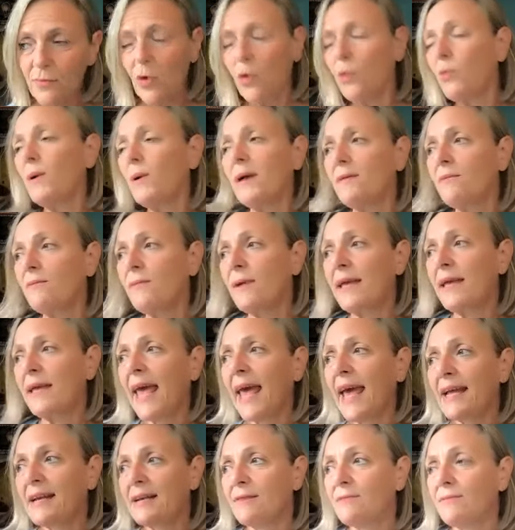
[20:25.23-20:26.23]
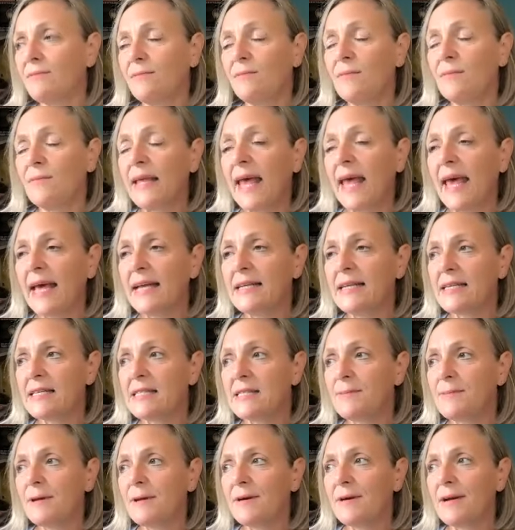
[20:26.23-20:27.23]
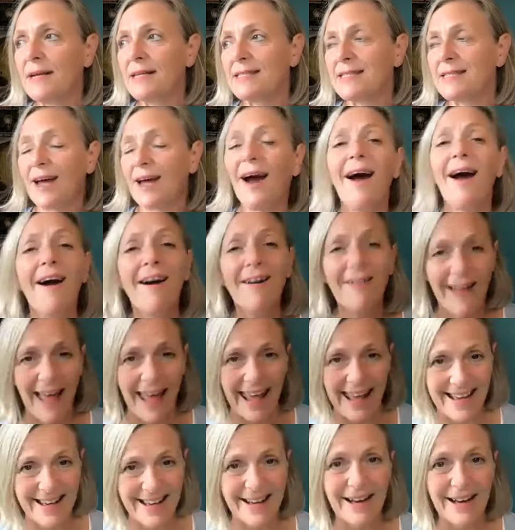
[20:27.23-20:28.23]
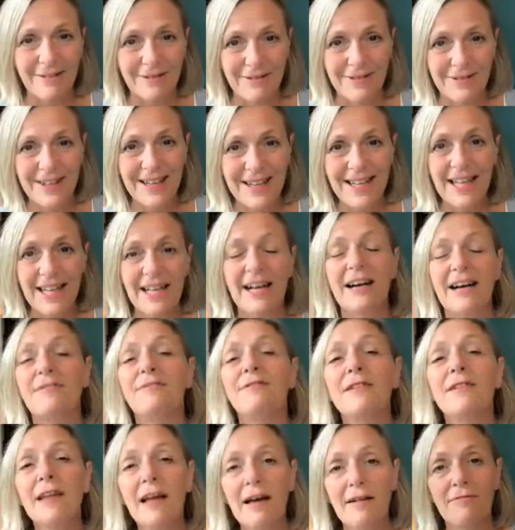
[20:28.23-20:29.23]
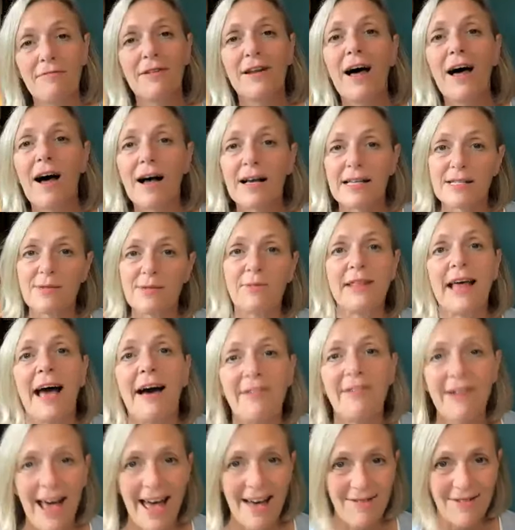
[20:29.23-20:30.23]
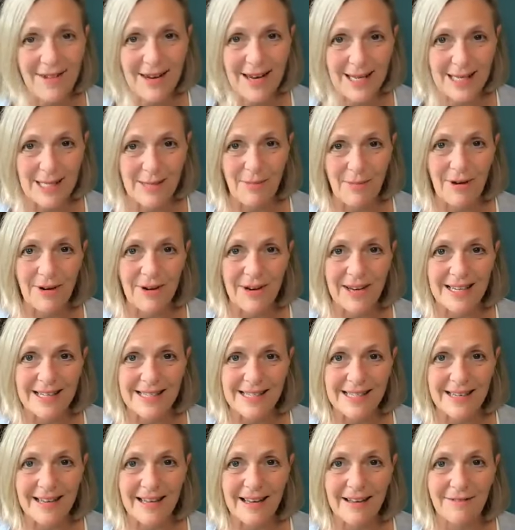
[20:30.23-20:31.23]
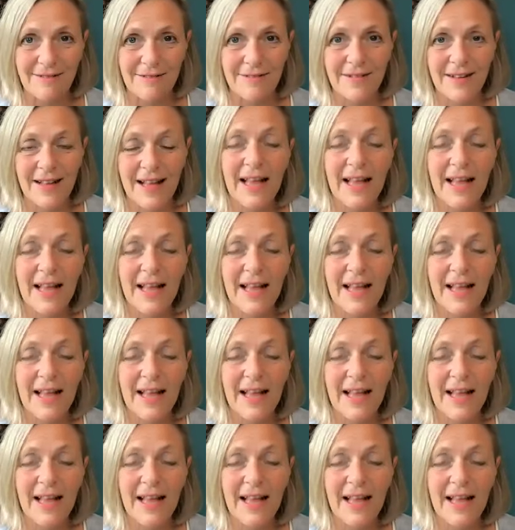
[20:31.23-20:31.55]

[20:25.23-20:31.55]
or we can't experience the heartache of love lost without having experienced love.